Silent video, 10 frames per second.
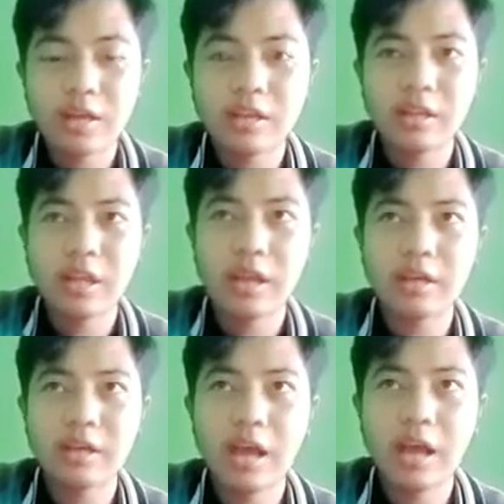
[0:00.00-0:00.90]

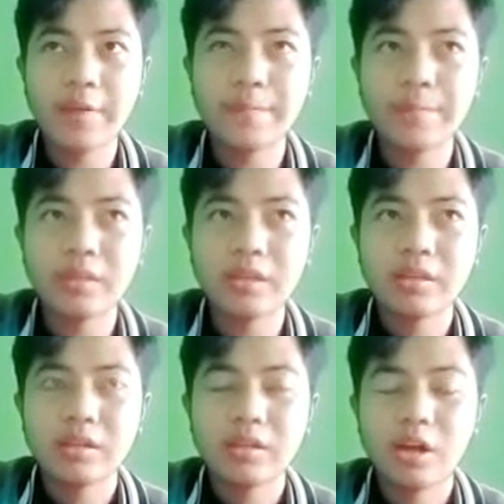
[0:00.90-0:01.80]
Like I'm
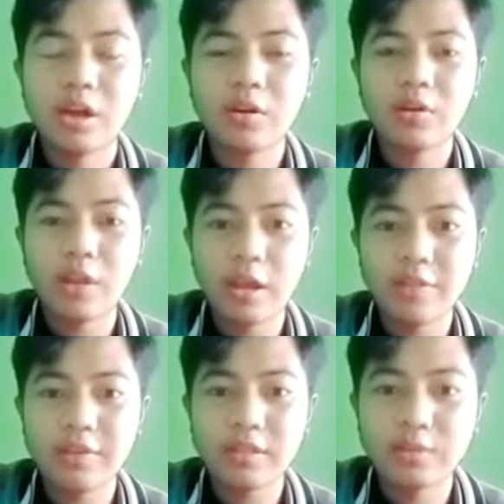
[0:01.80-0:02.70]

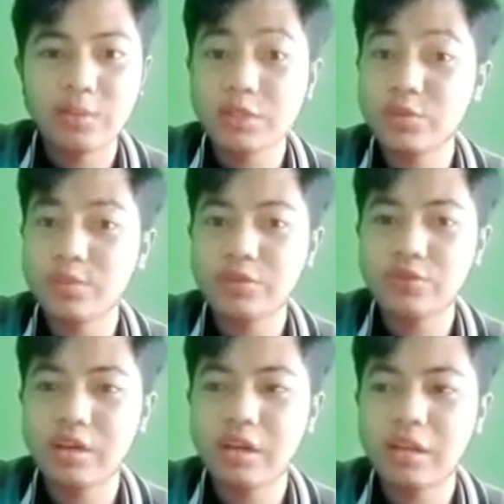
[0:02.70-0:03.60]
live in West
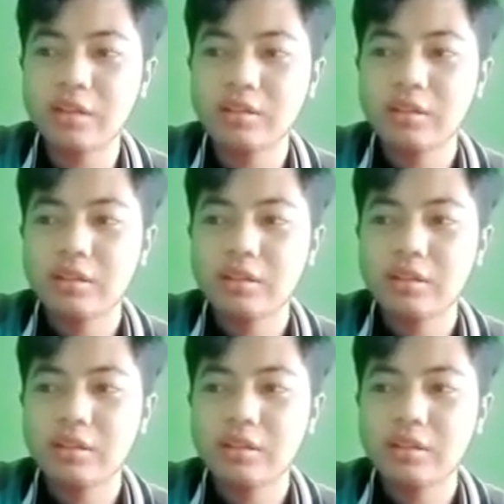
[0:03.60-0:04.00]
Sumatra.